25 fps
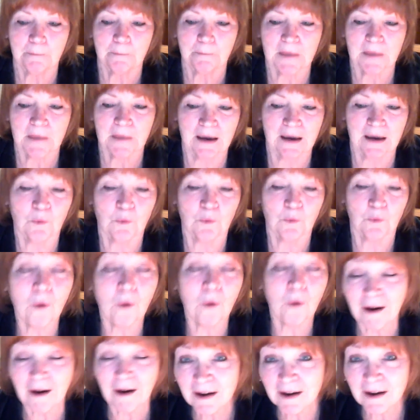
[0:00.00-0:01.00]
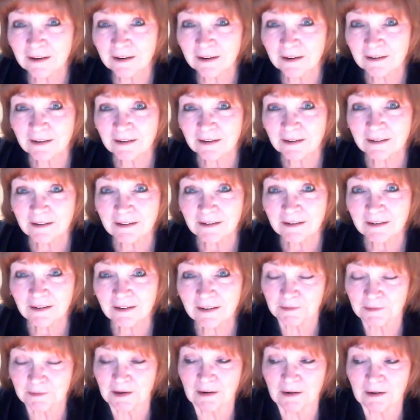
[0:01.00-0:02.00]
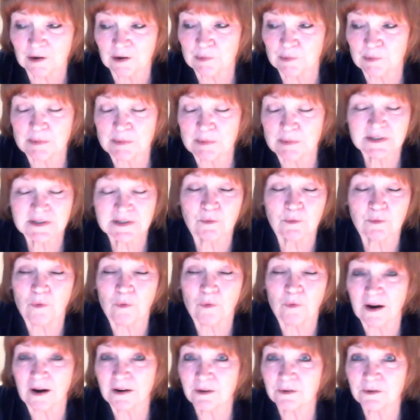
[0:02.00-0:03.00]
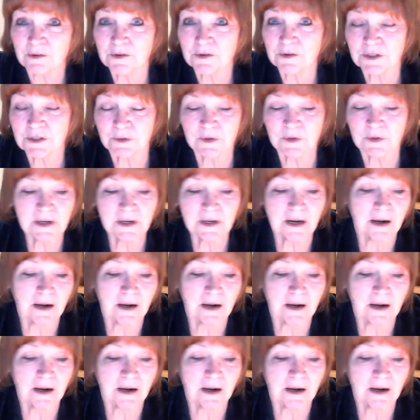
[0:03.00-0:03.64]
And why? A lot of people say, why do you do it?